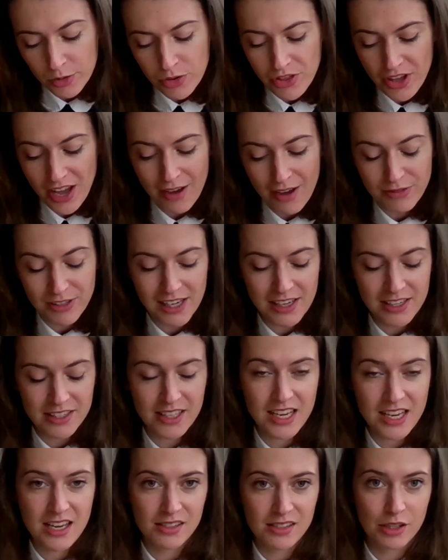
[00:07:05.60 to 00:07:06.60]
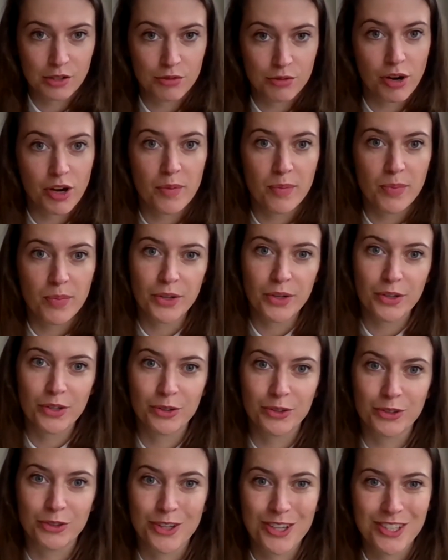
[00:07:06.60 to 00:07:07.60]
author, Afdal Aziz, who wrote a book
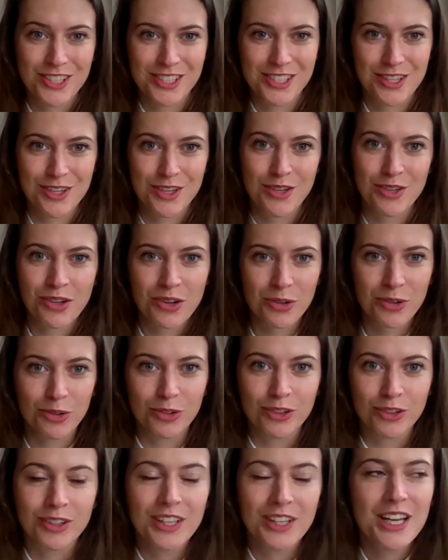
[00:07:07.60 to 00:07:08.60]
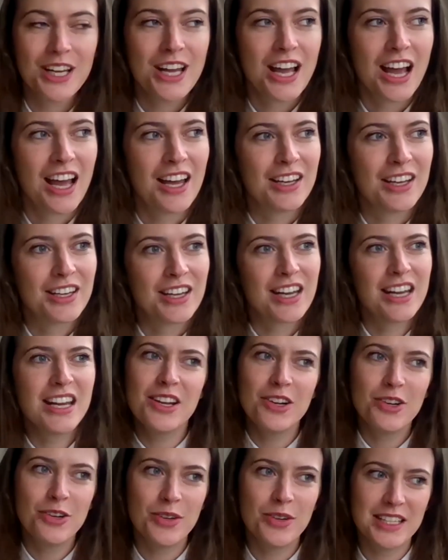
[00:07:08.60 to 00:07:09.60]
called Good is the New Cool. And
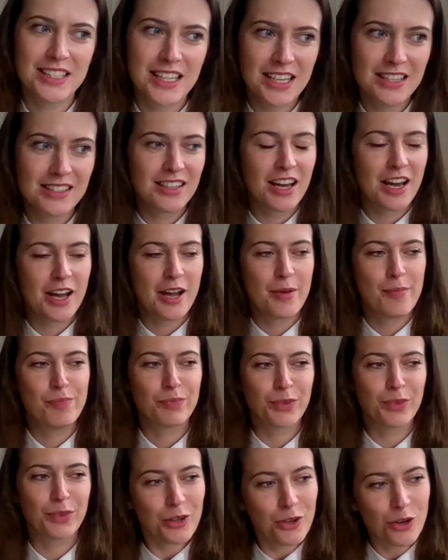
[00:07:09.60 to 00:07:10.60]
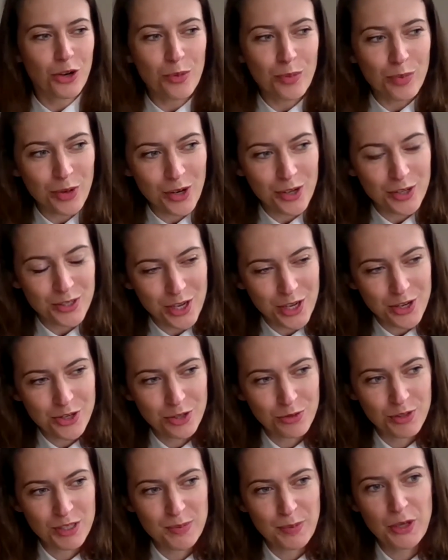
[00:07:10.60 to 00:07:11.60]
he always says corporate
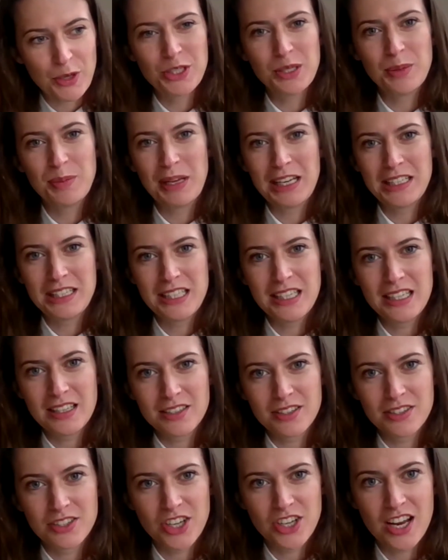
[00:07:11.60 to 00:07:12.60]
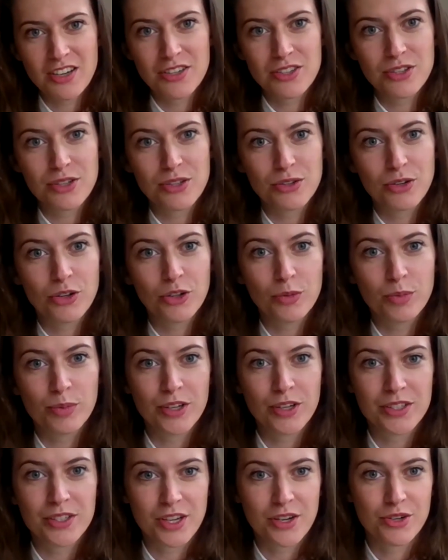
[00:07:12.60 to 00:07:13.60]
social responsibility has changed to
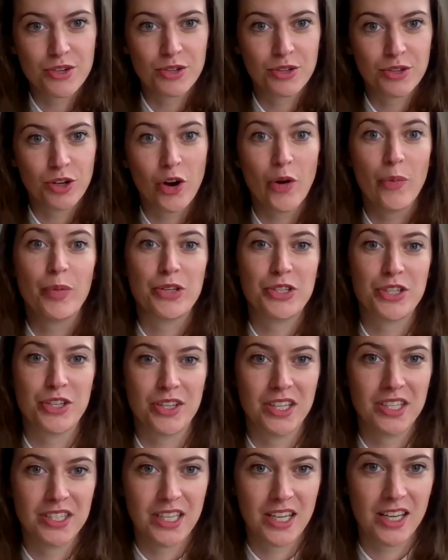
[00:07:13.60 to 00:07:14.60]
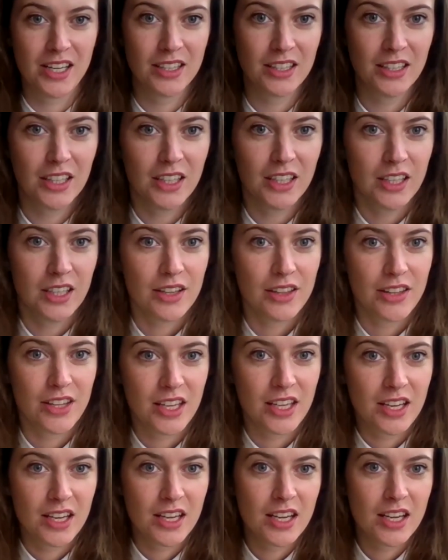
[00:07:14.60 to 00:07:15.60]
corporate social opportunity.
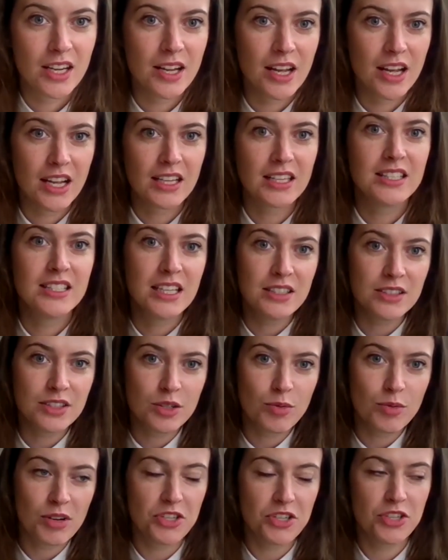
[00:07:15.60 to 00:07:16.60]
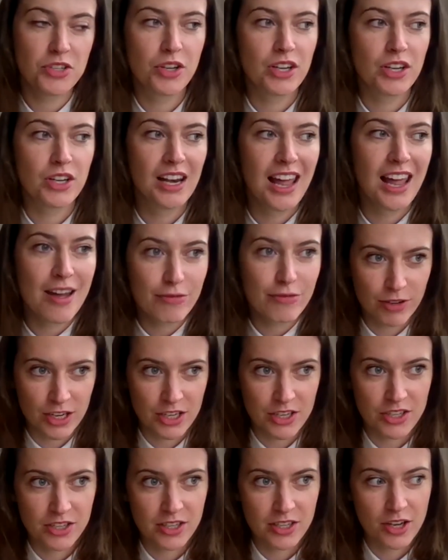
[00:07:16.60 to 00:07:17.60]
The extent to which you can
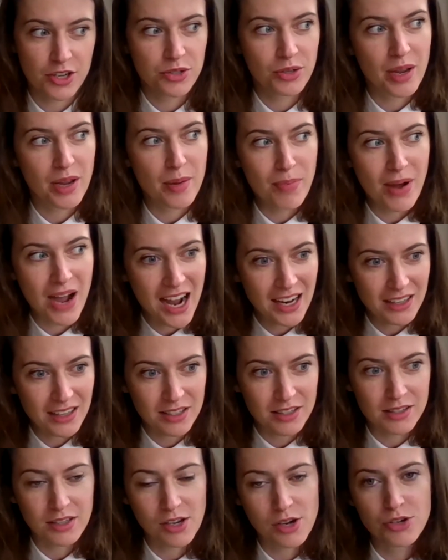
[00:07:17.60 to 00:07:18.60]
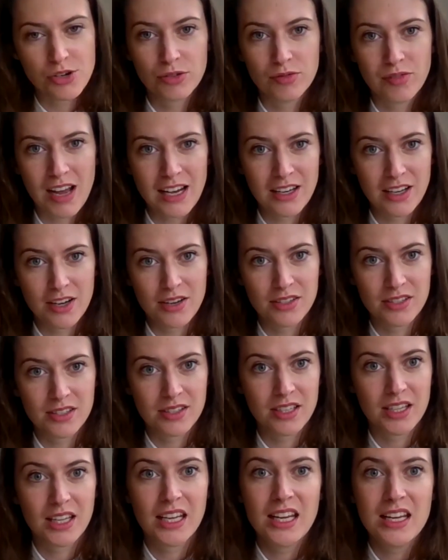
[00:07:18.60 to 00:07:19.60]
leverage social impact and social values
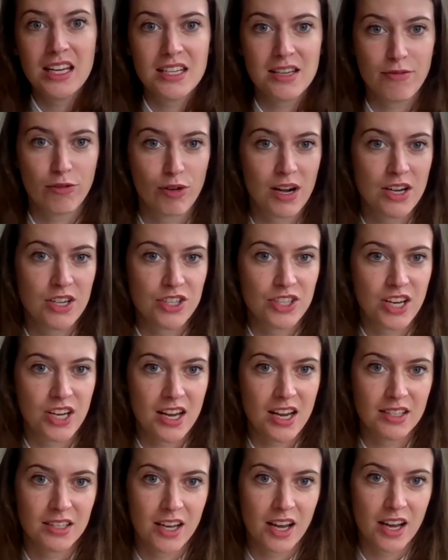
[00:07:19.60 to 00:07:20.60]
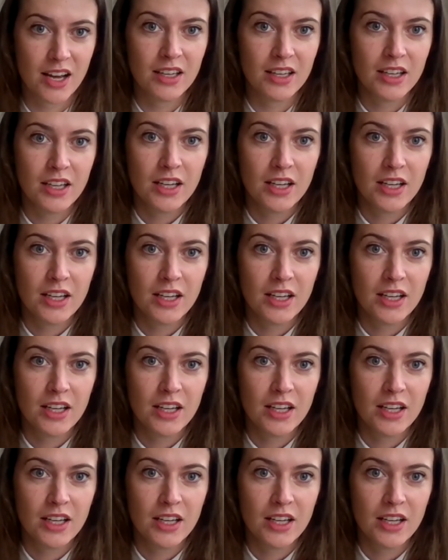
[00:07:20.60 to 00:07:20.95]
as a key differentiator